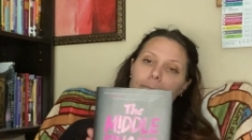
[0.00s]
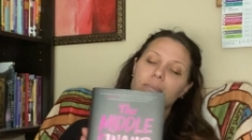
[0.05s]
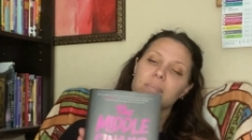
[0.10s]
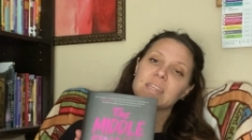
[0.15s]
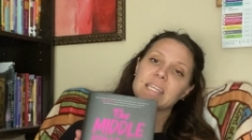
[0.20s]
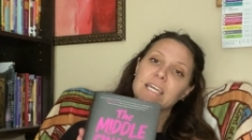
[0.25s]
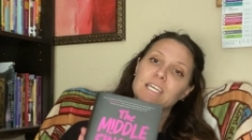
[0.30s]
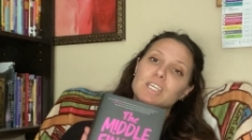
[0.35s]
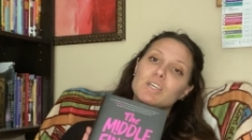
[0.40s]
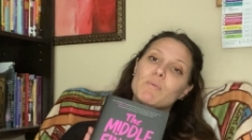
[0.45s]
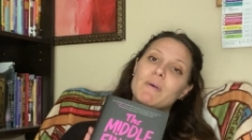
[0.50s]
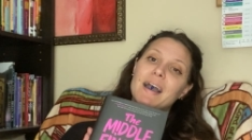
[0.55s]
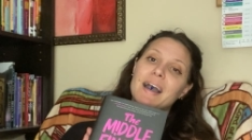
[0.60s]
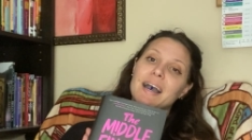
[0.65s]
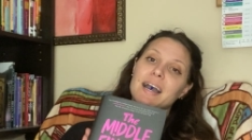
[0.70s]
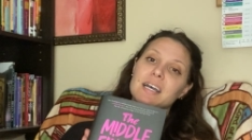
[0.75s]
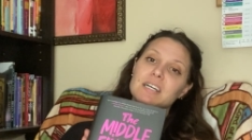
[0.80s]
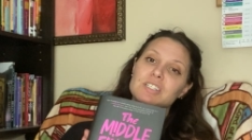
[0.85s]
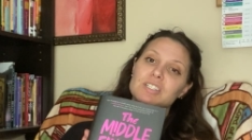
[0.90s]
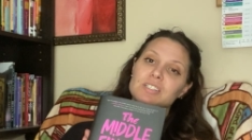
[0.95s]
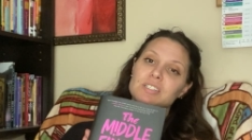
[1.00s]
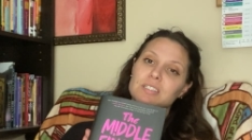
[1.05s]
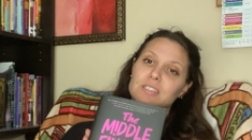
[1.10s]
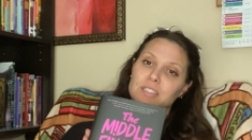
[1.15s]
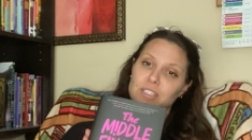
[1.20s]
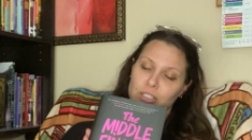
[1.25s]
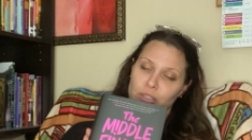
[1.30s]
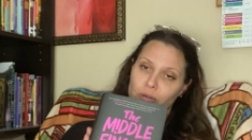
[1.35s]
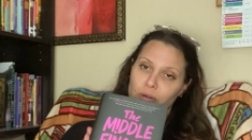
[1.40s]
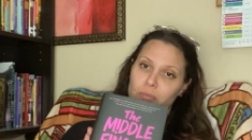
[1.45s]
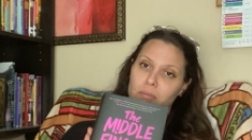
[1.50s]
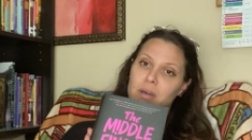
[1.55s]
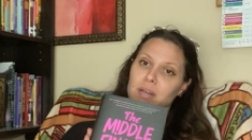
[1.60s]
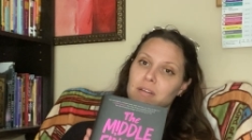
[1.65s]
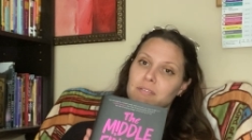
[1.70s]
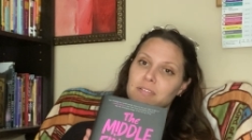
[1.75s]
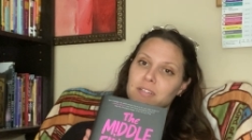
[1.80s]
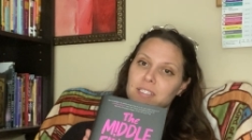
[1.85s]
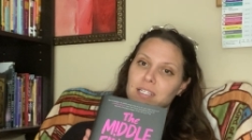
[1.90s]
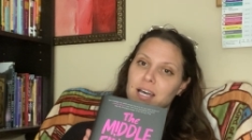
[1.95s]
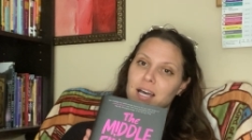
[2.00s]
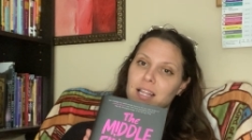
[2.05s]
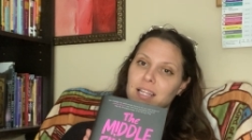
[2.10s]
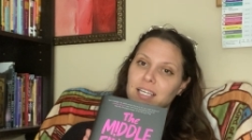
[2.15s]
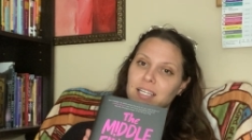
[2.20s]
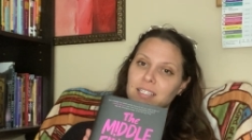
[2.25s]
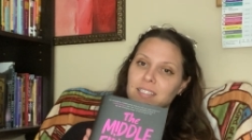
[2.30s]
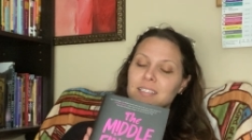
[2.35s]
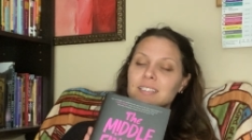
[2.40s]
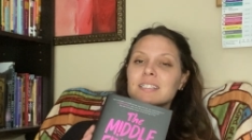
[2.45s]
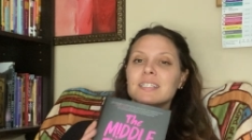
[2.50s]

thank you, Ash. You're a wonderful darling.